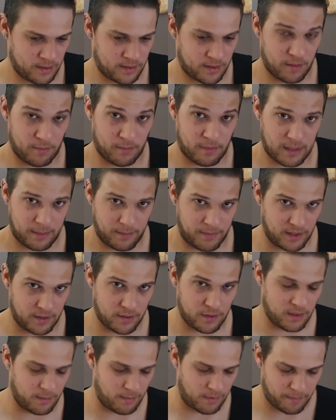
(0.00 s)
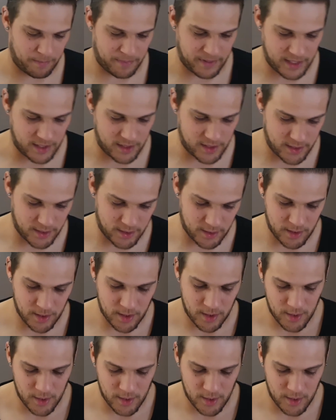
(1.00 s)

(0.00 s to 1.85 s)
Don't mind me turning my page here.